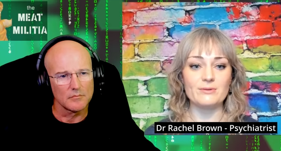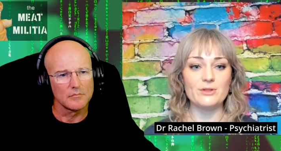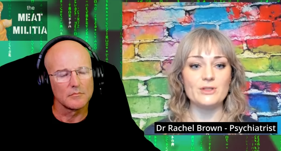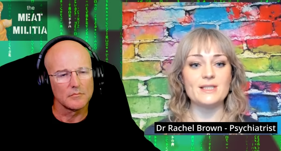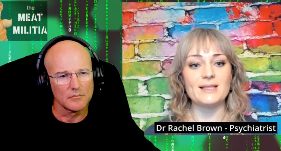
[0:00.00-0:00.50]
Speaker 1: and
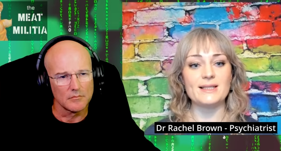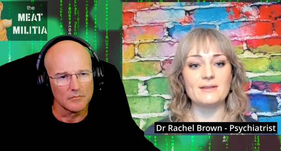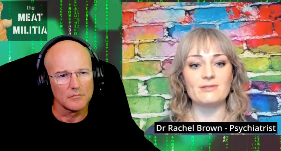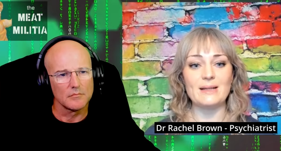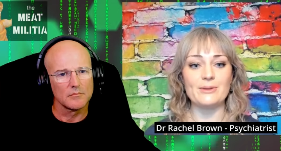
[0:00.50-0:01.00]
reducing the
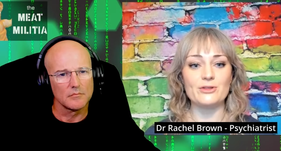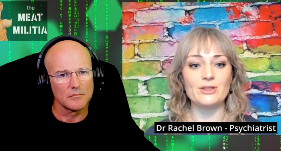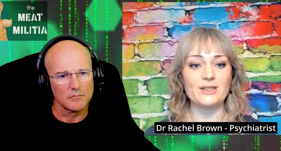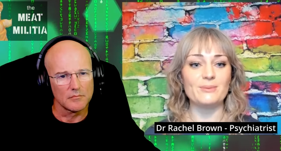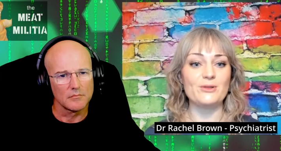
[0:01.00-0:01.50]
inflammatory
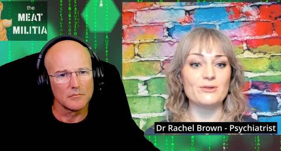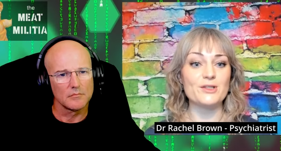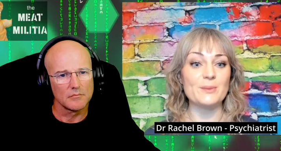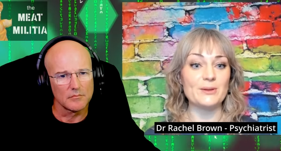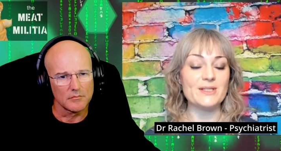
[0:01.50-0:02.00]
and immune
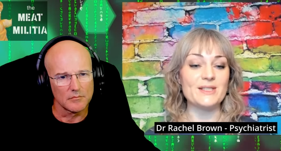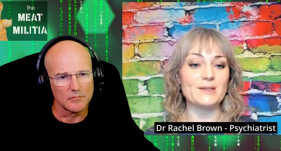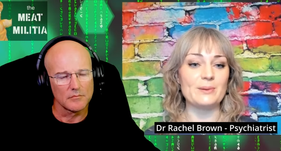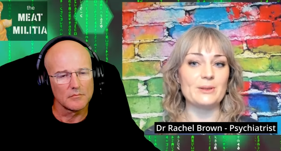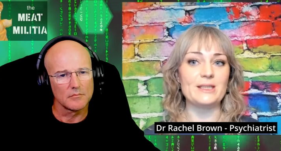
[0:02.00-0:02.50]
response in
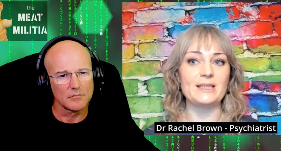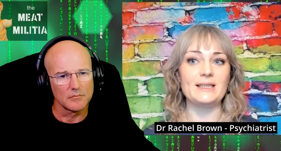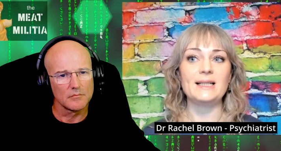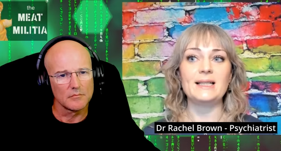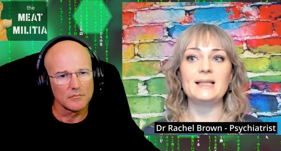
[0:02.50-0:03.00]
the
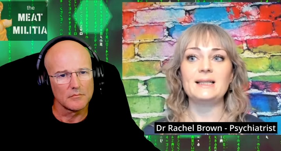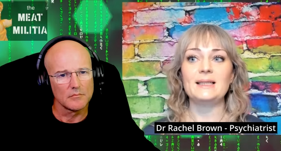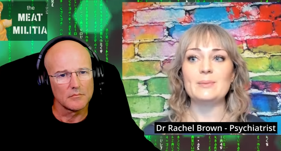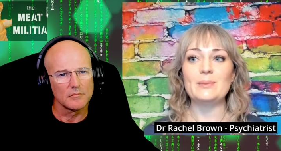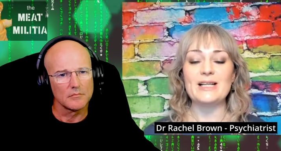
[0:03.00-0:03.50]
body
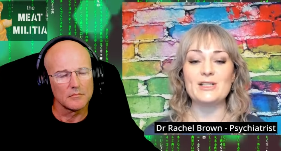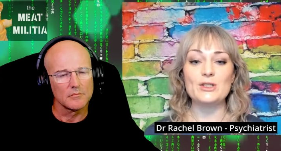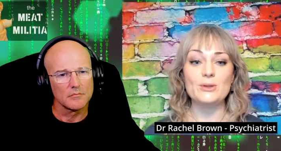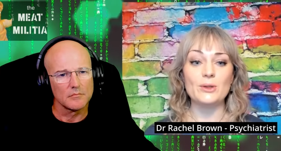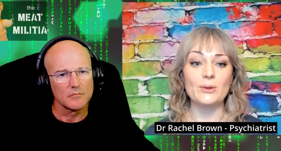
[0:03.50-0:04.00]
um, but I
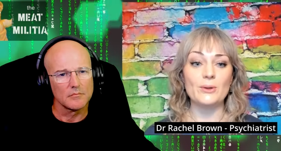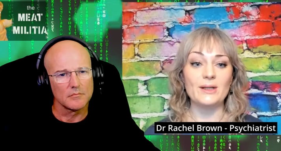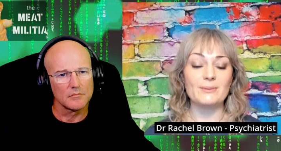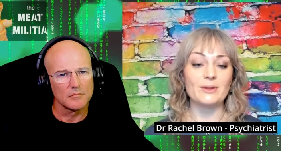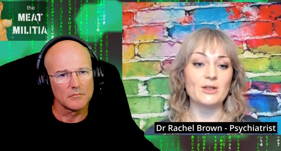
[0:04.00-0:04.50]
do know,
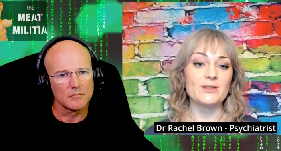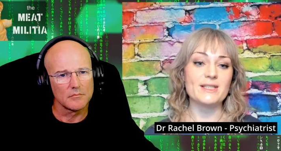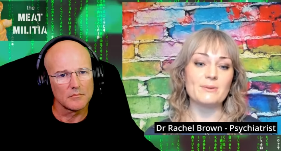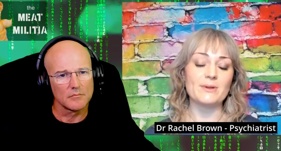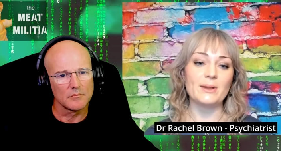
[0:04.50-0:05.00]
and I'm in
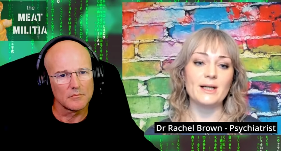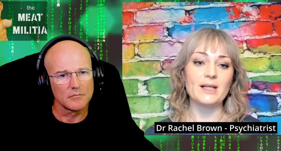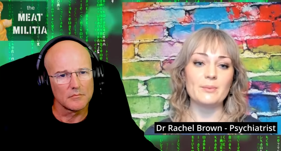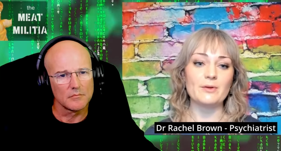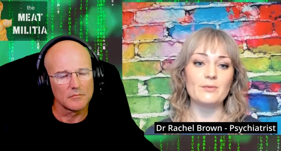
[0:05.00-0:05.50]
contact with quite a
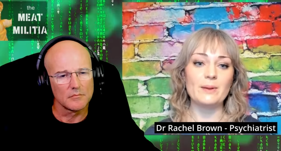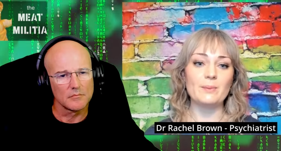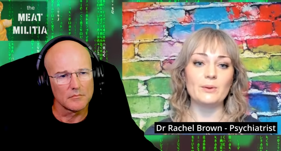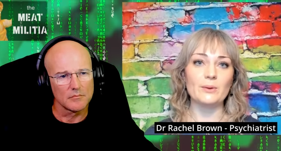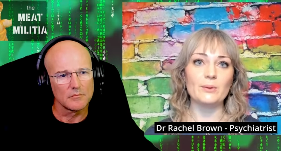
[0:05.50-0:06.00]
number of
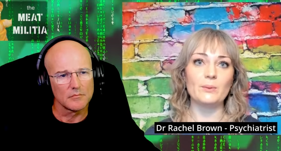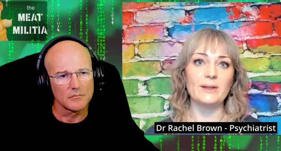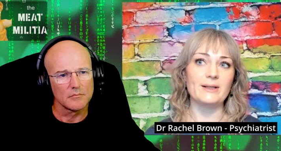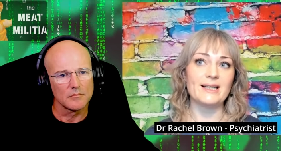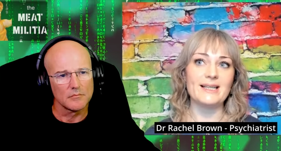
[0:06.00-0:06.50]
people
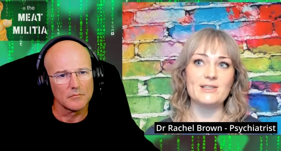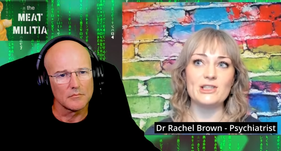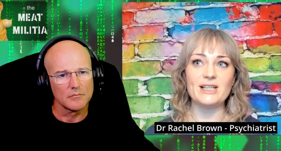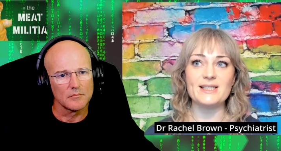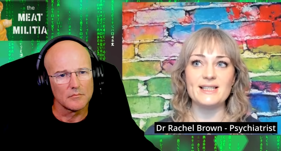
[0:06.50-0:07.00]
where a
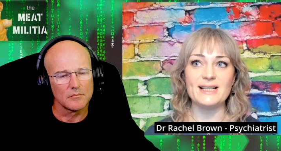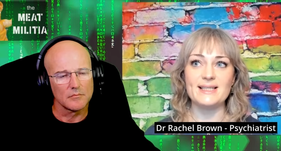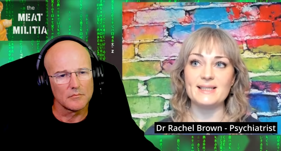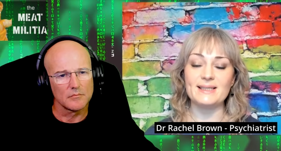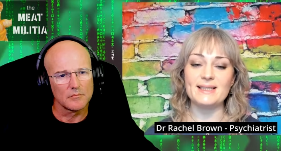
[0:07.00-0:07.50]
ketogenic diet
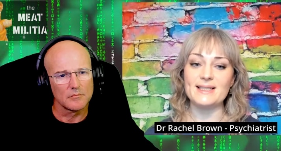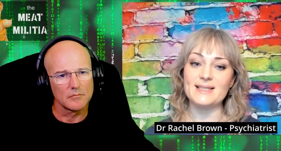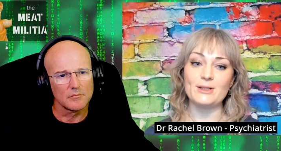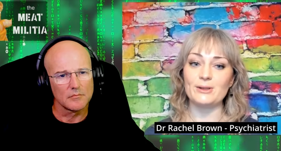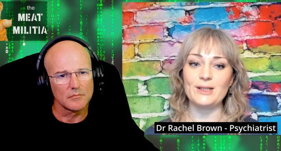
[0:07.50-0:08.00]
didn't
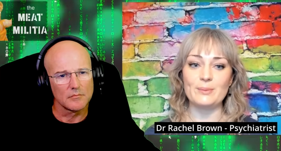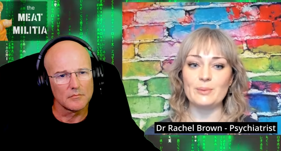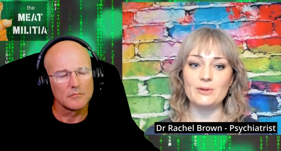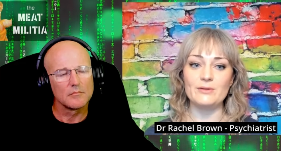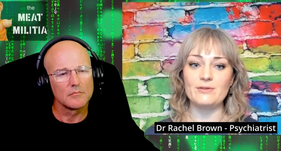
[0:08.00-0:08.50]
necessarily
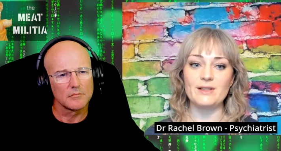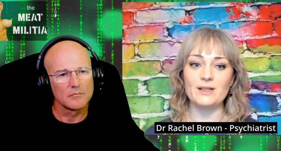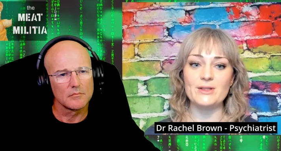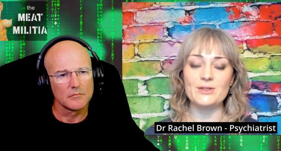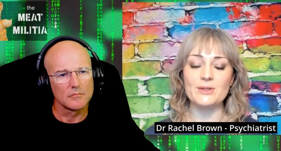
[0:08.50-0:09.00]
improve their
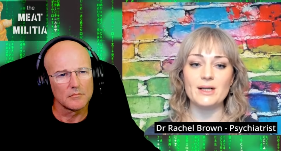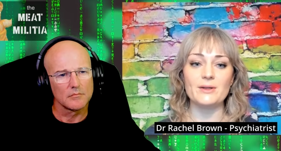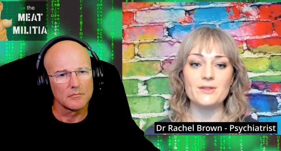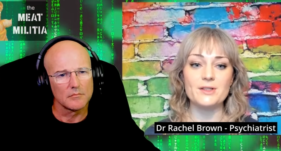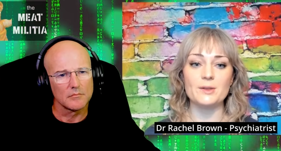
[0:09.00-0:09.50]
mental
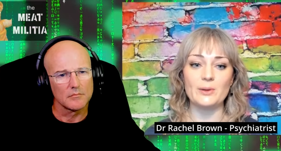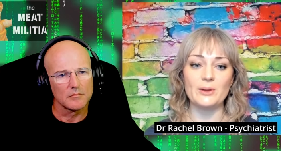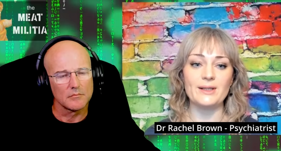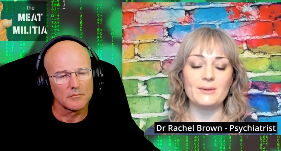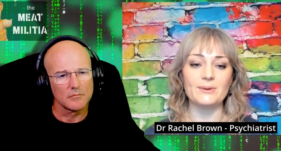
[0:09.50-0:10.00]
health to the
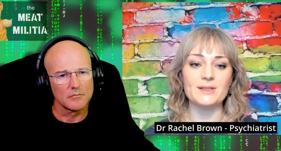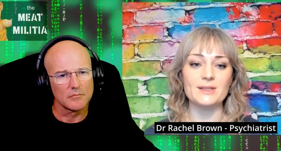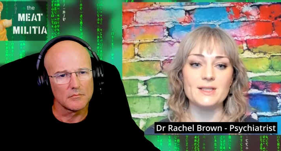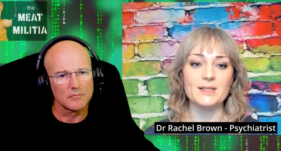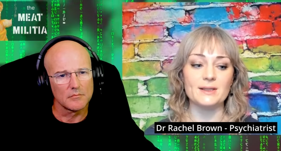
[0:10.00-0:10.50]
point they
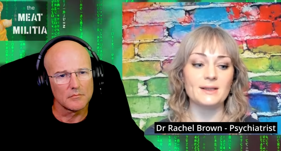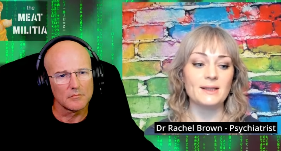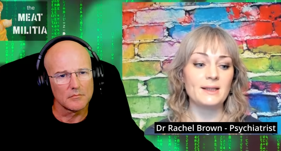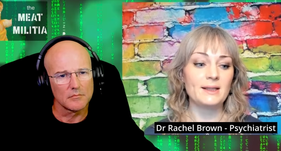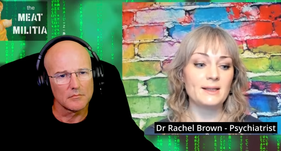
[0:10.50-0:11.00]
wanted to
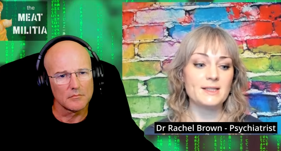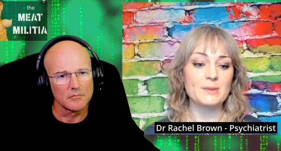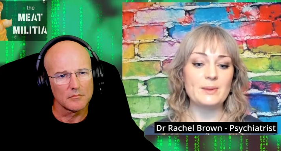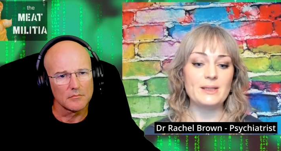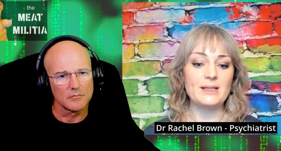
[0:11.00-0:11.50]
to
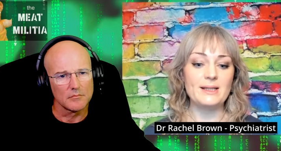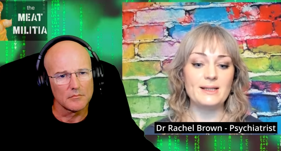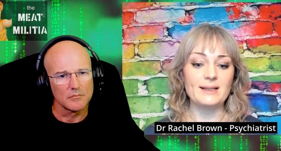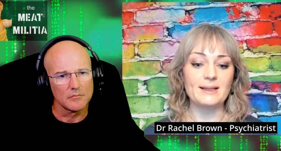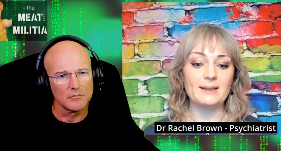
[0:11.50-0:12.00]

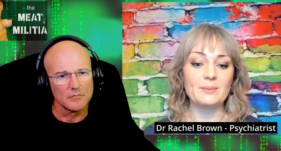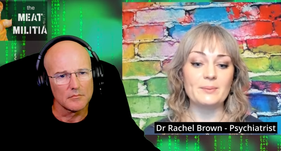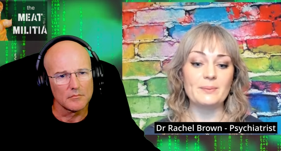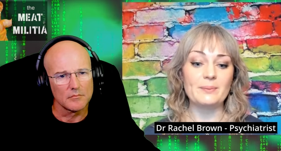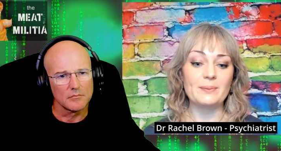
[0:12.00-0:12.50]
be.
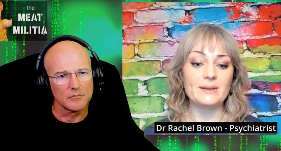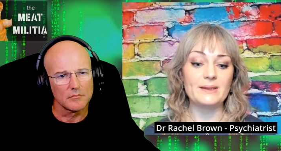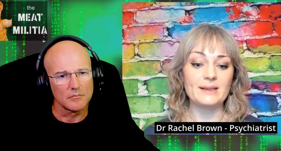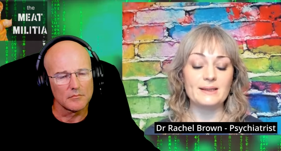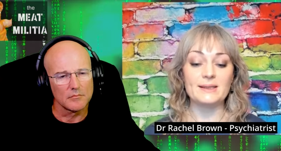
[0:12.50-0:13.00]
Um, but